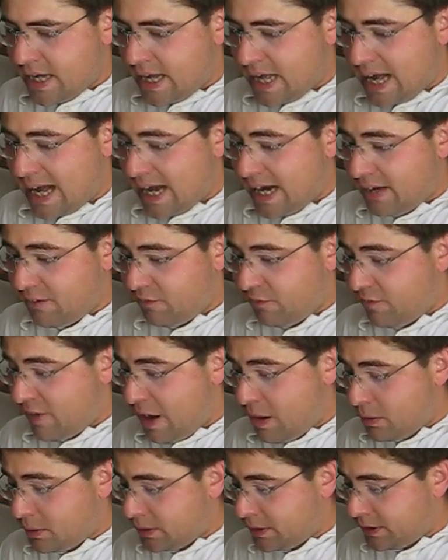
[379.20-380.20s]
I
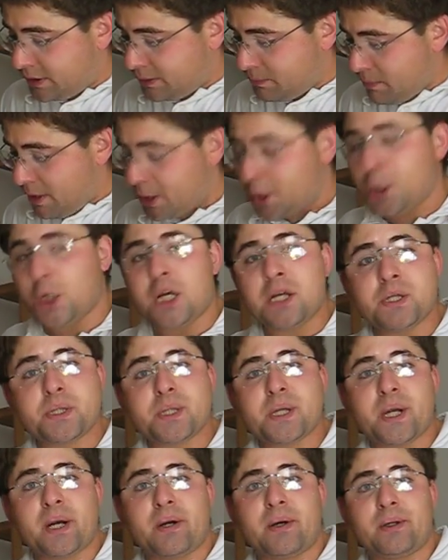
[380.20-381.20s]
found it much
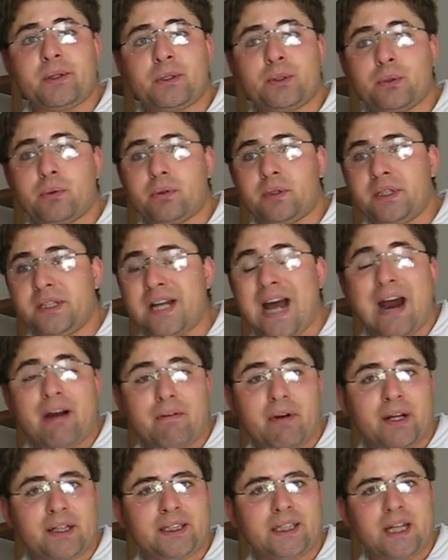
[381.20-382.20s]
easier to
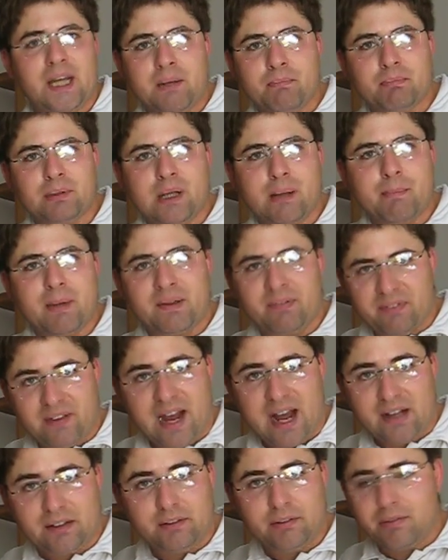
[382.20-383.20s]
directly implement
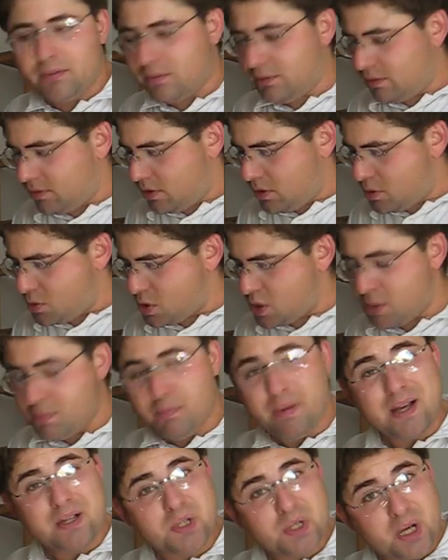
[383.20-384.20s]
that using
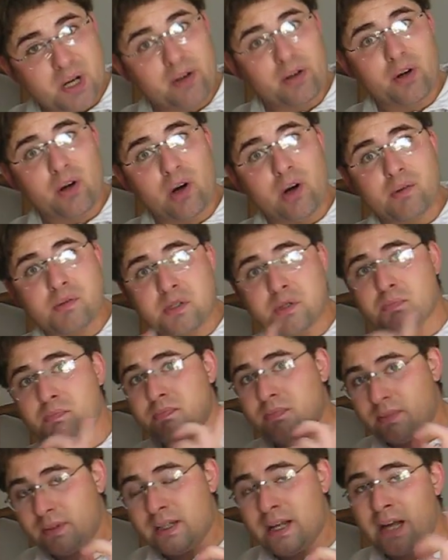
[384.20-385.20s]
Bezier-curves,
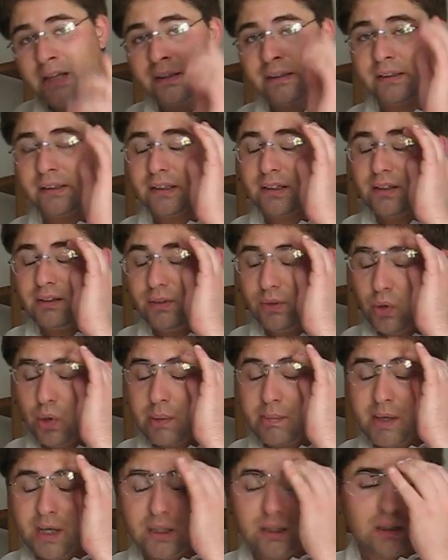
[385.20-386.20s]
not the
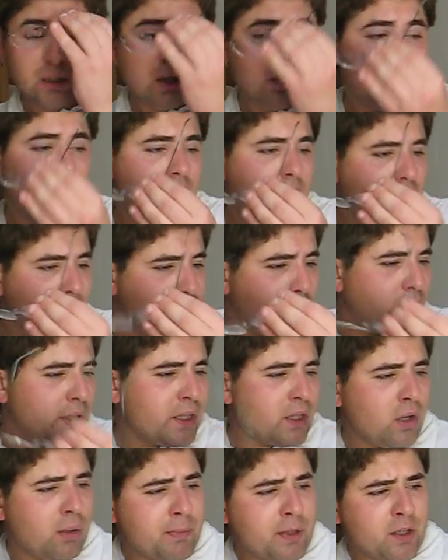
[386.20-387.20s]
normal
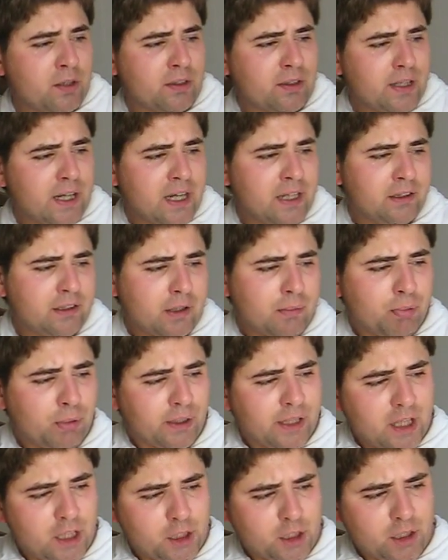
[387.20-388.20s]
polynomial
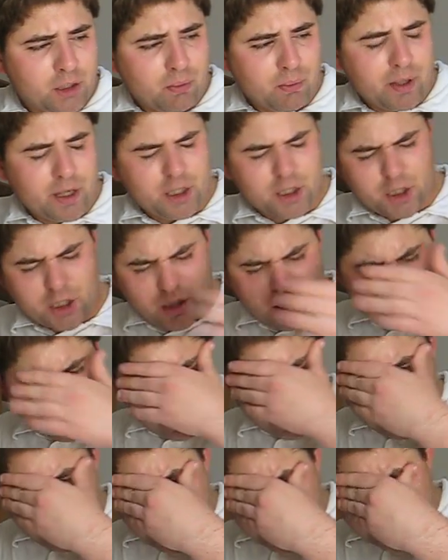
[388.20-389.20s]
interpolation which
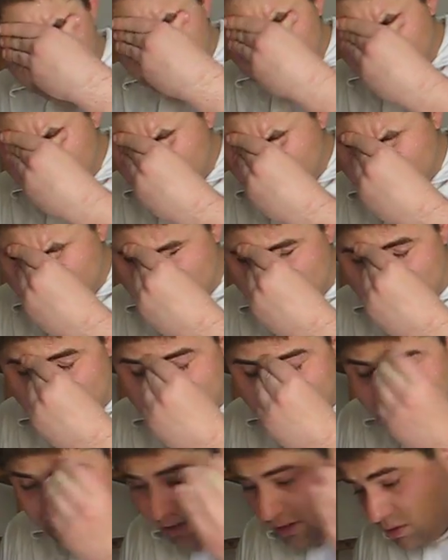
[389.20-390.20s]
I
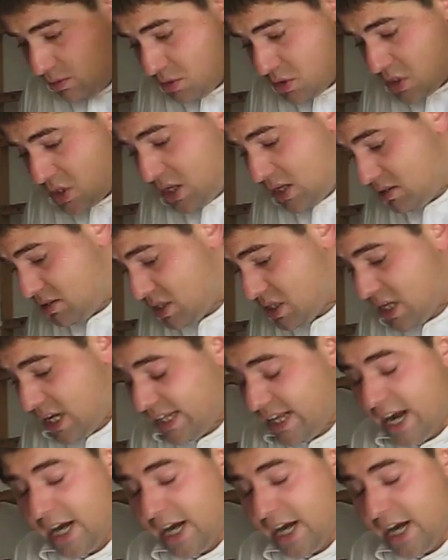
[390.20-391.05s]
used instead.